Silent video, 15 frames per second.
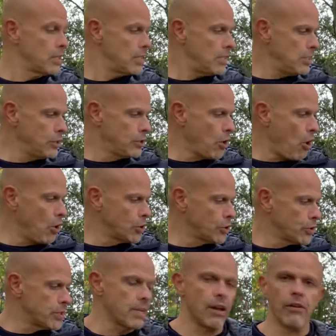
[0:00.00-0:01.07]
Indulge
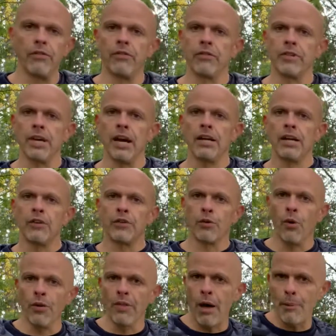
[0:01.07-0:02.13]
yourself. Yeah. If you
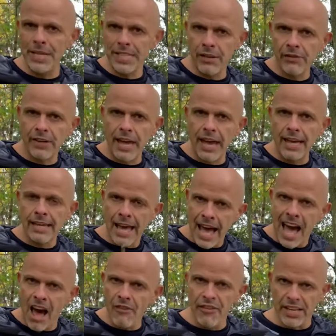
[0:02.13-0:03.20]
want that piece of cake,
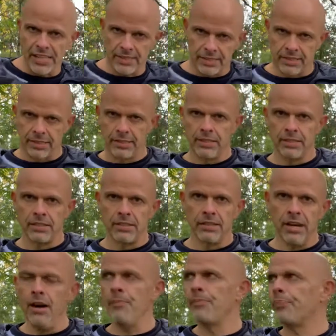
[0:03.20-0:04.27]
have it.
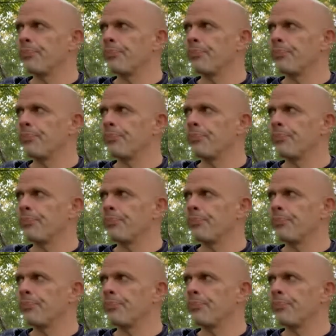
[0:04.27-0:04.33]
Yeah.